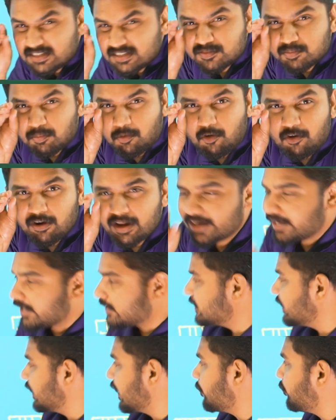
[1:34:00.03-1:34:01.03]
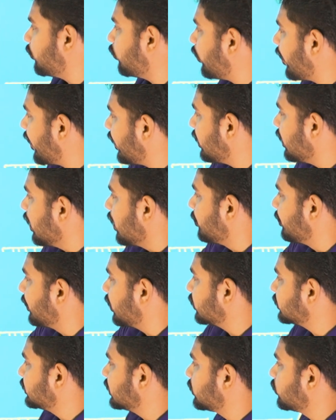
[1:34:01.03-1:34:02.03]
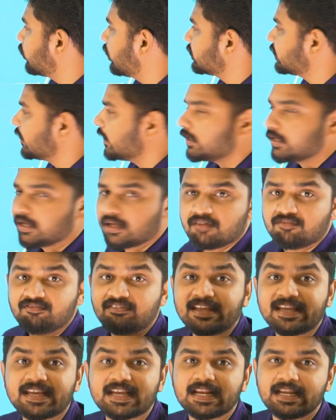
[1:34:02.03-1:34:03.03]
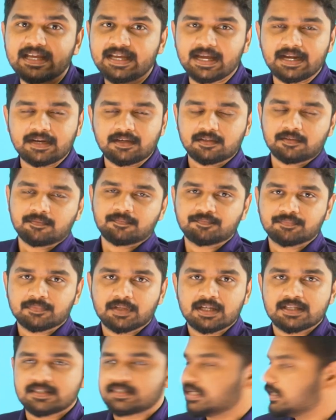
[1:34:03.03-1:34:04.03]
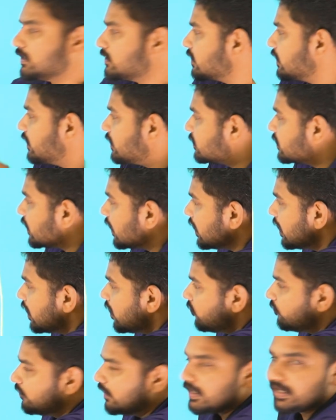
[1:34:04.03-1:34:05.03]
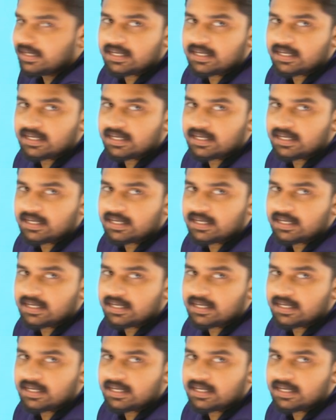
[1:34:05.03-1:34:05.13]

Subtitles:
small energy gap. Why? Because it was a weak ligand. Since it is a weak